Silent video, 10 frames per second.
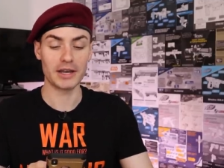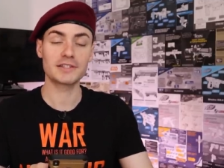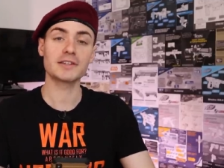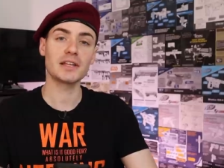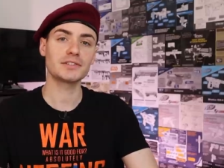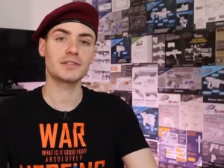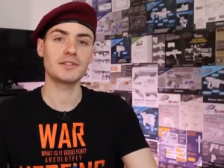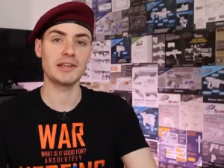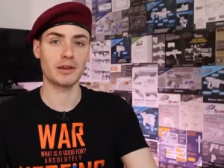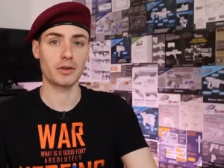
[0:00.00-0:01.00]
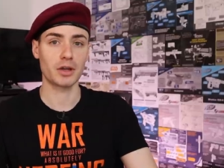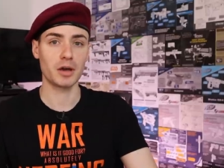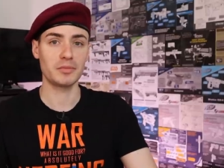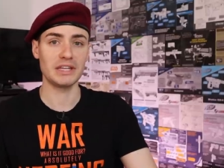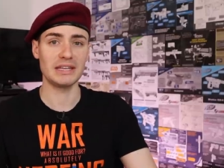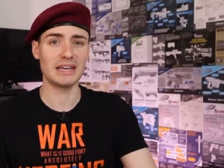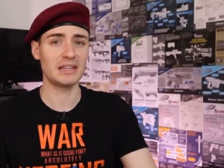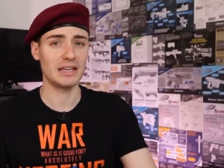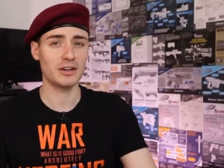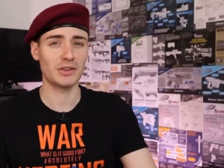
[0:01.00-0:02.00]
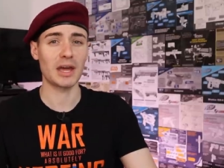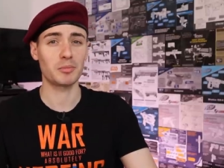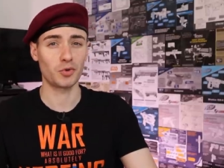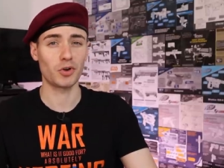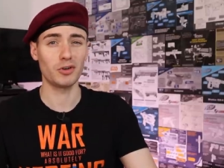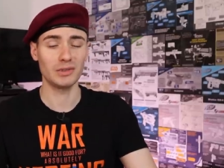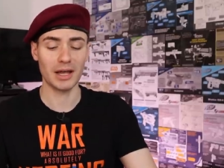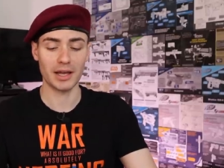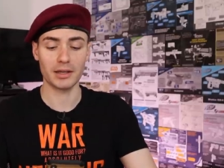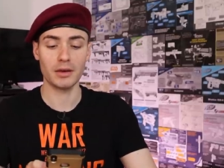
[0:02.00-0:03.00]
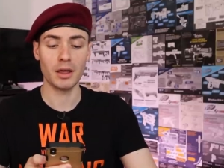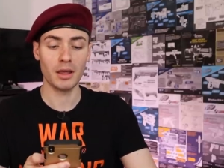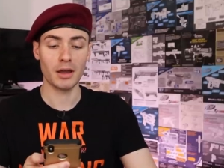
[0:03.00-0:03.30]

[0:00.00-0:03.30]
And it's nice to see another company getting in on that pro line.